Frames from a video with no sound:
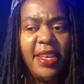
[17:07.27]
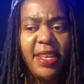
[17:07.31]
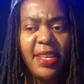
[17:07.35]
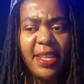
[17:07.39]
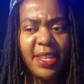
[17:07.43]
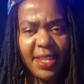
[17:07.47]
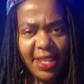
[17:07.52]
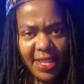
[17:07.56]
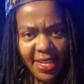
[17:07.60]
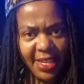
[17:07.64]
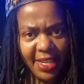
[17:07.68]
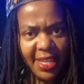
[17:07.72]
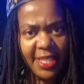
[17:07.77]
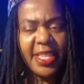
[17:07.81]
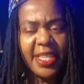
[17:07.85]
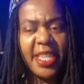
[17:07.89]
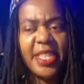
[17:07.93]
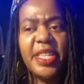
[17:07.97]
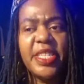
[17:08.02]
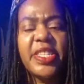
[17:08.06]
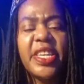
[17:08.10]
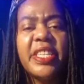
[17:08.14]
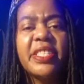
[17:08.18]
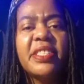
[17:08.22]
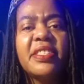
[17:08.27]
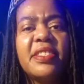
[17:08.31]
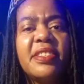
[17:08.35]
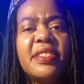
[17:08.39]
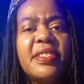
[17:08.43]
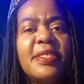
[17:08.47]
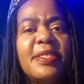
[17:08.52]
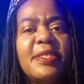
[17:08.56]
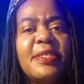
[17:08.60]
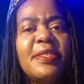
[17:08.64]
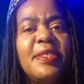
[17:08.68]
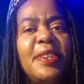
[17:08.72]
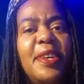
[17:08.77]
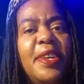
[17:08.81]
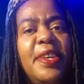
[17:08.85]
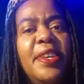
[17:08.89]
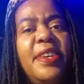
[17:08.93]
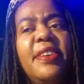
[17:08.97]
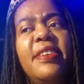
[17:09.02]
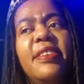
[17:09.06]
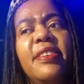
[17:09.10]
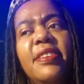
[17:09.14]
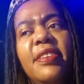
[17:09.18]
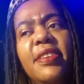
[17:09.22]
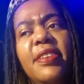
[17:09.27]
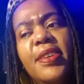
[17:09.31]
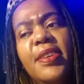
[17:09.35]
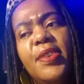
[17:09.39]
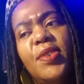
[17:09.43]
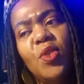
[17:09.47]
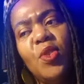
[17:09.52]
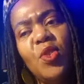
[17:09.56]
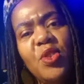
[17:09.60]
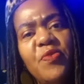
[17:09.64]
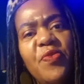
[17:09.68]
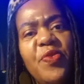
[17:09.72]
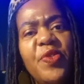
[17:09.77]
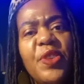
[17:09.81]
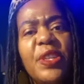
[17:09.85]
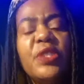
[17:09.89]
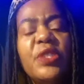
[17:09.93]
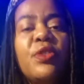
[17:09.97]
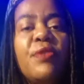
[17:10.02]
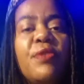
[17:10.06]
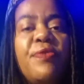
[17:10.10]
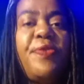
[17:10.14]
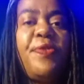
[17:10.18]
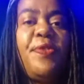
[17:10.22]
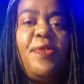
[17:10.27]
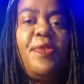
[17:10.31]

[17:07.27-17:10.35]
Let's say the test is go in front of